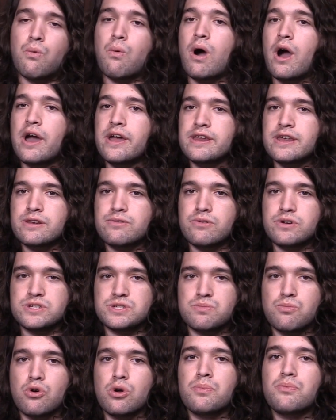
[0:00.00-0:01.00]
whining
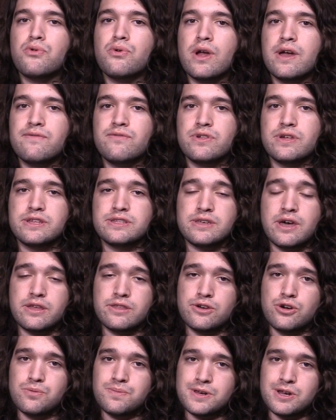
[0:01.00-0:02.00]
was more prevalent
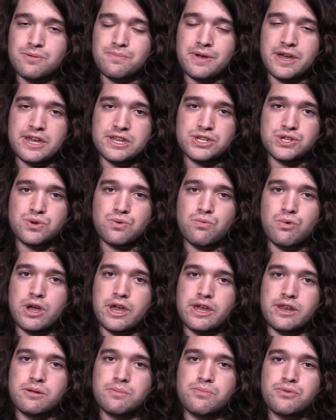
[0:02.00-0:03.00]
on the open air bench
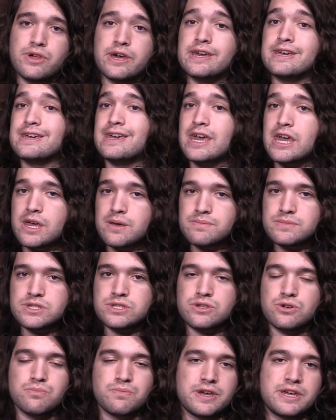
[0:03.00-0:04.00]
when playing games,
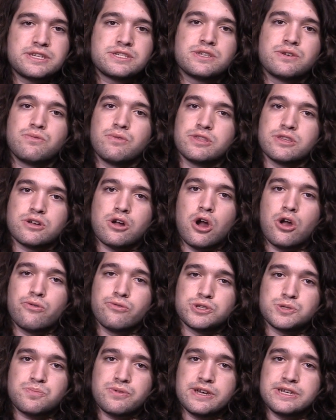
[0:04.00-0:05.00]
so basically when the card
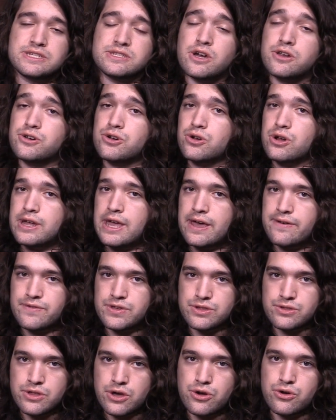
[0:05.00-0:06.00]
was placed under
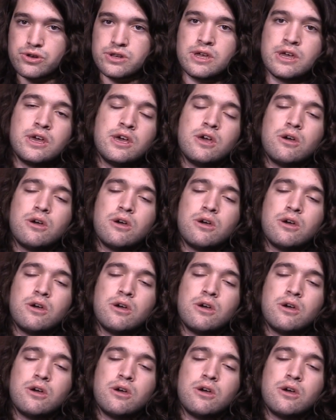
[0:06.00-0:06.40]
heavy load.